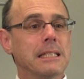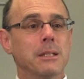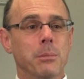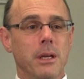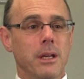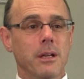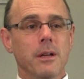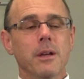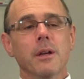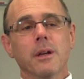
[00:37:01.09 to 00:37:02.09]
to be,
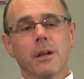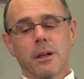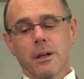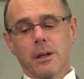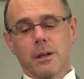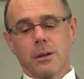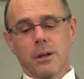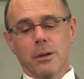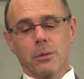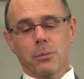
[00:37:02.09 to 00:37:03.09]
and,
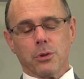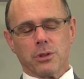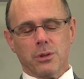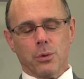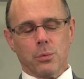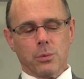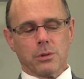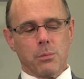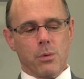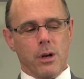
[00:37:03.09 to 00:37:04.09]
and we're still
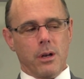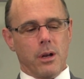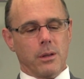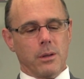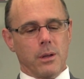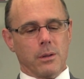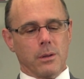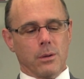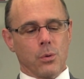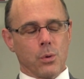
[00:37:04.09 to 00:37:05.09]
somewhat at, at
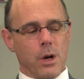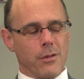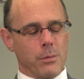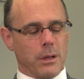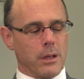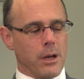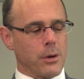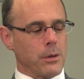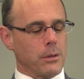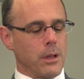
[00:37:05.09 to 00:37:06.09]
the local government
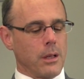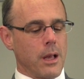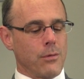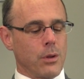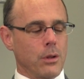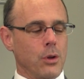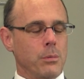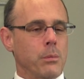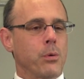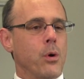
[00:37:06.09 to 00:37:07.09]
letter, level a little
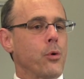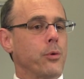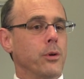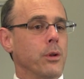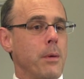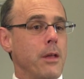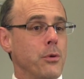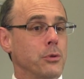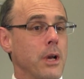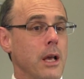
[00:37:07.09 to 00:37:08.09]
bit parochial about
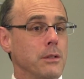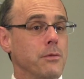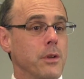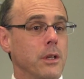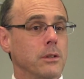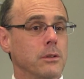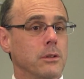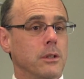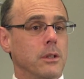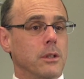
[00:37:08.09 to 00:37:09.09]
those kinds of things.
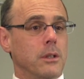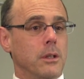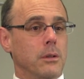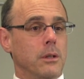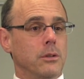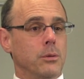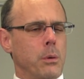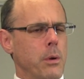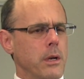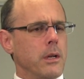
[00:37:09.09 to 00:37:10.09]
And, and so we
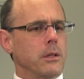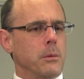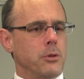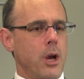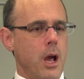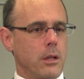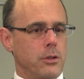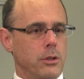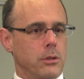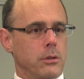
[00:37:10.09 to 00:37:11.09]
run into some
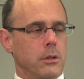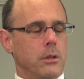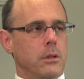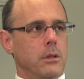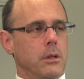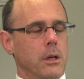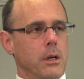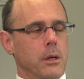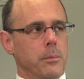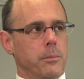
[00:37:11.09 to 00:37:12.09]
challenges.
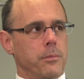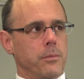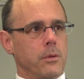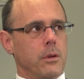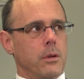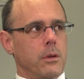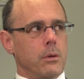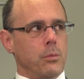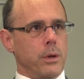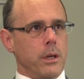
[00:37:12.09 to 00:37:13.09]
Um,
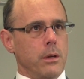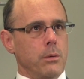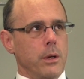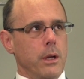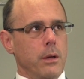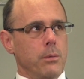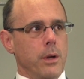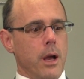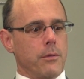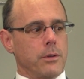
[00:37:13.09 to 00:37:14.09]
we, we, we
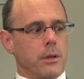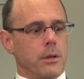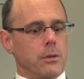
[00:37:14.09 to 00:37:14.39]
have to